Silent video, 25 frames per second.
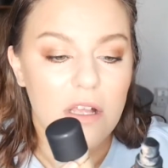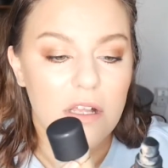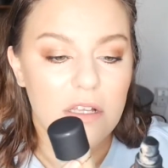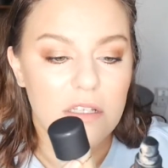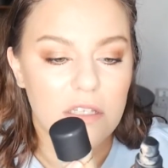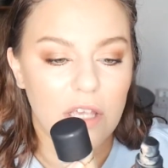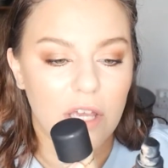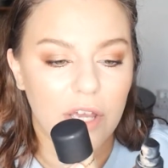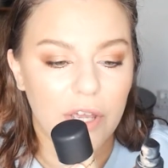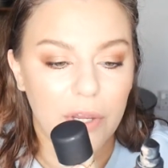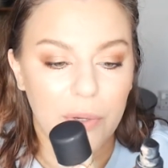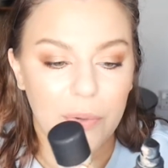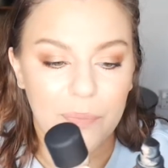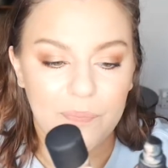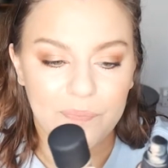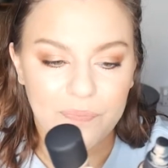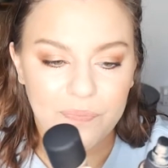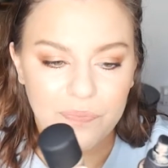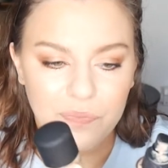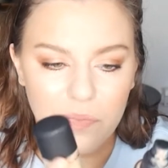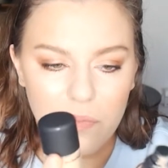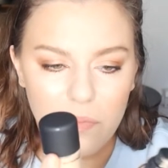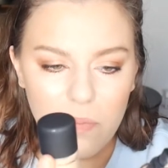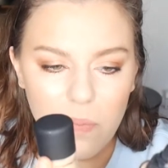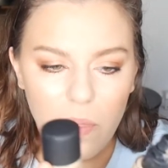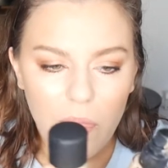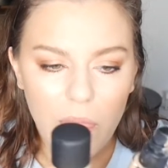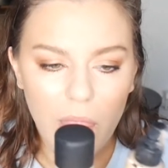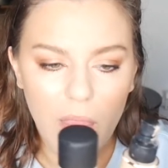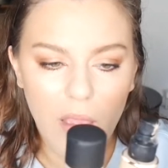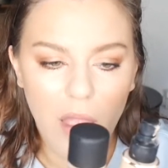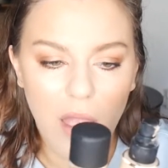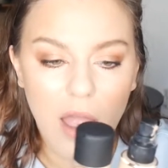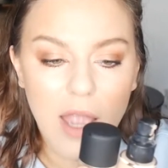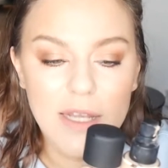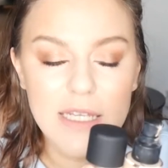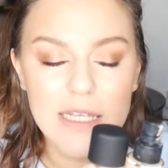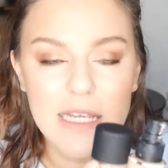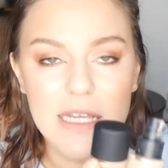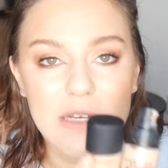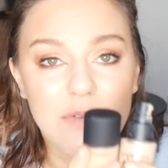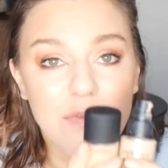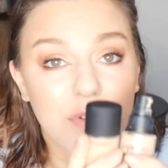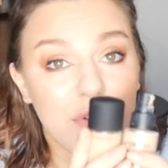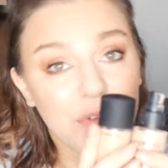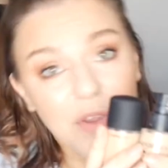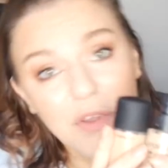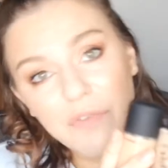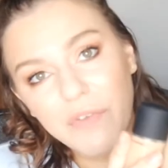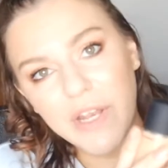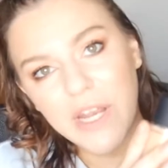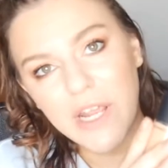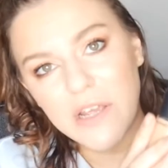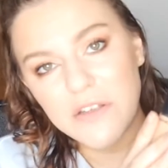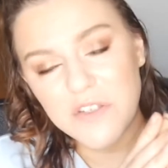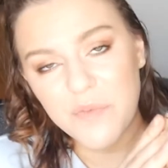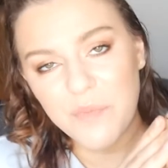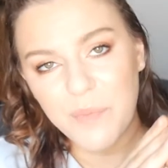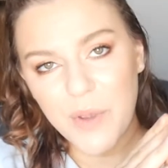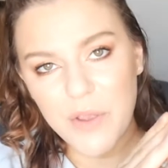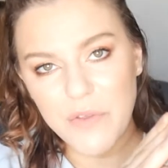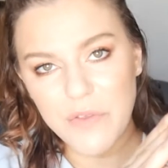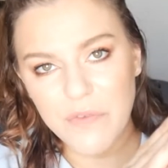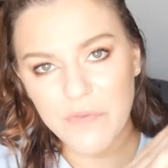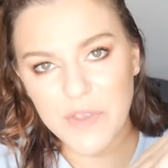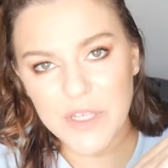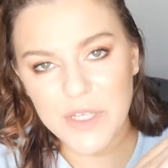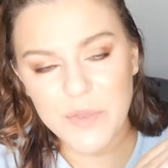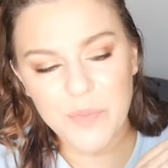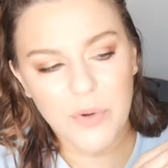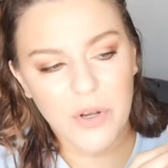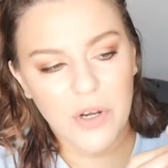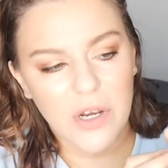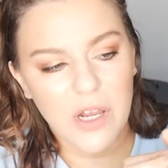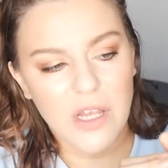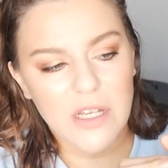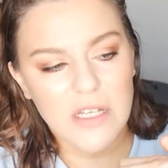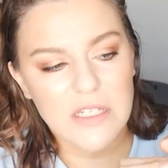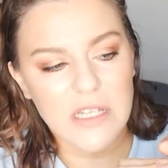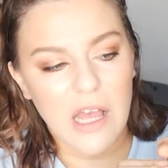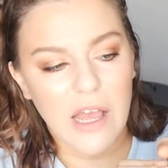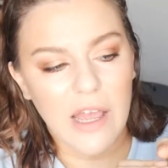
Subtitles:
So I did review videos of both of these products.